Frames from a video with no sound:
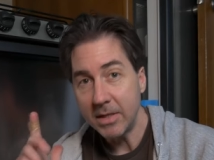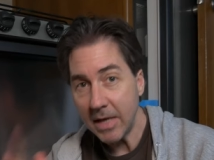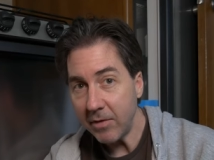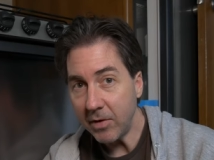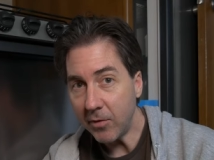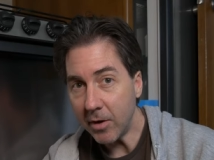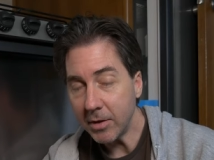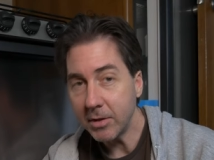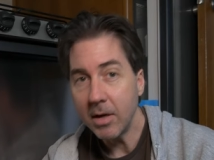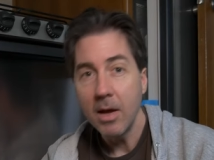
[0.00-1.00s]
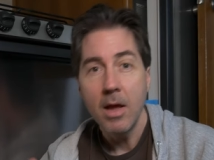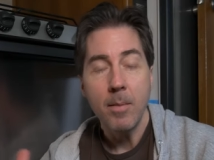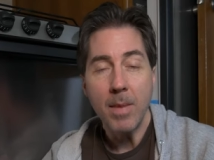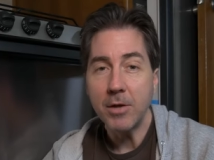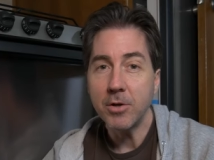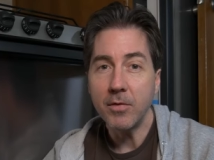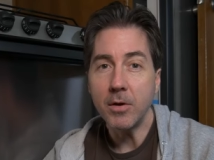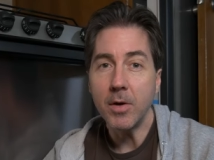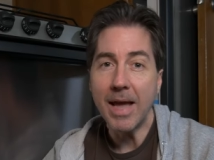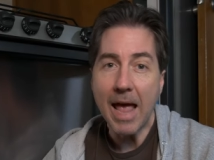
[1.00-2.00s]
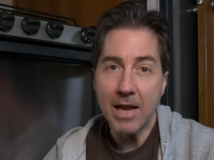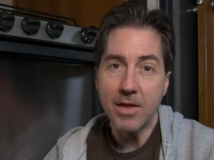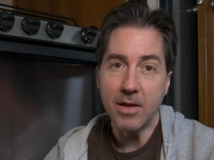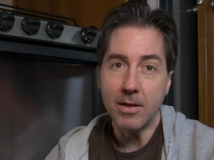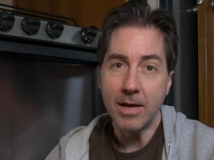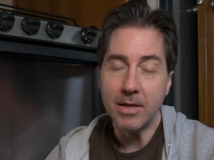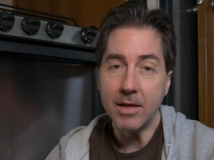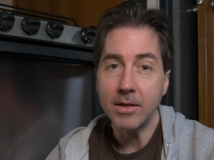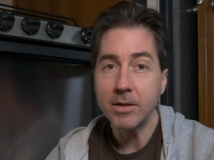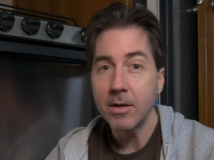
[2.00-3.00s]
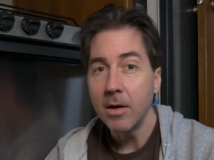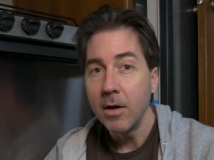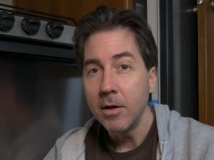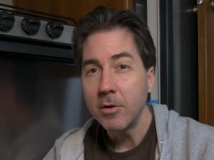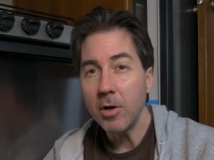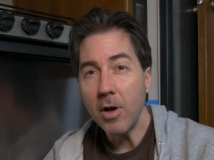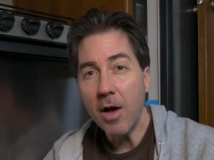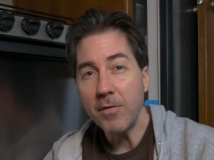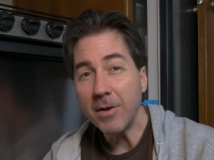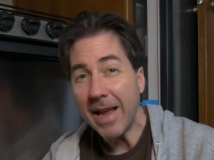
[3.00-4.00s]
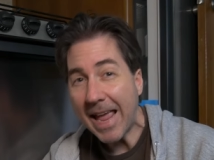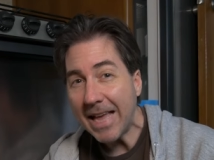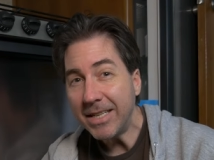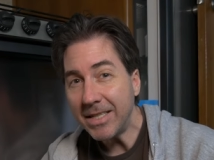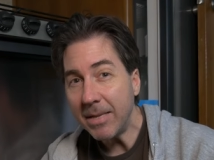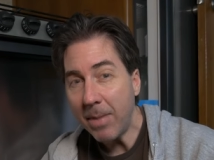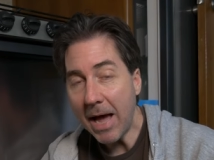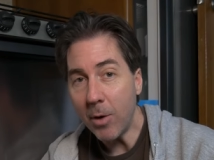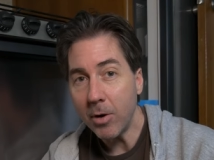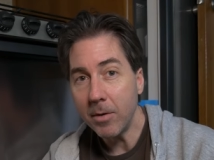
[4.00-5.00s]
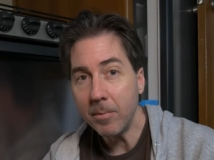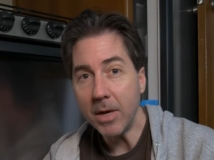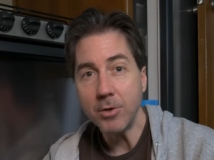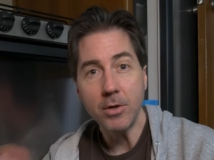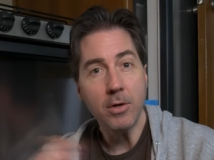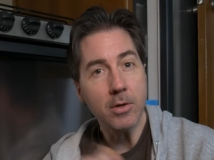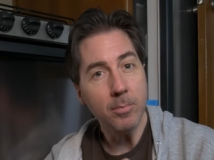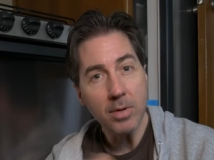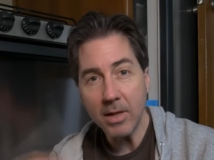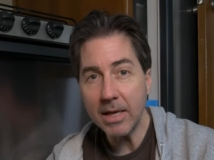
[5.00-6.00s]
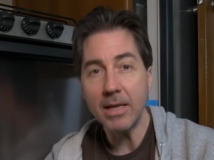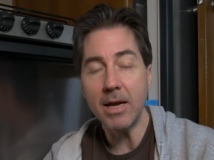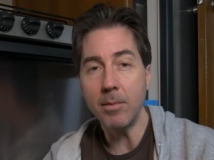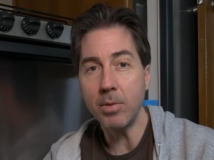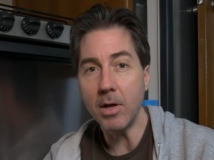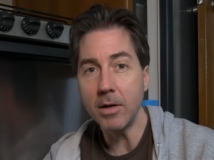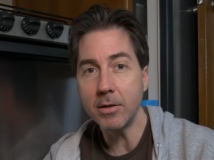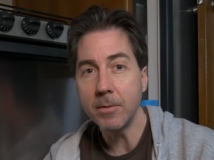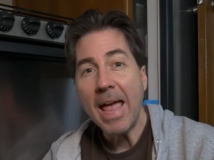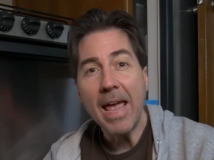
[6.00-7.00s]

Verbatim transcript: safety first. Make sure if you're doing anything like this, turn off your AC power, make sure you're completely unplugged,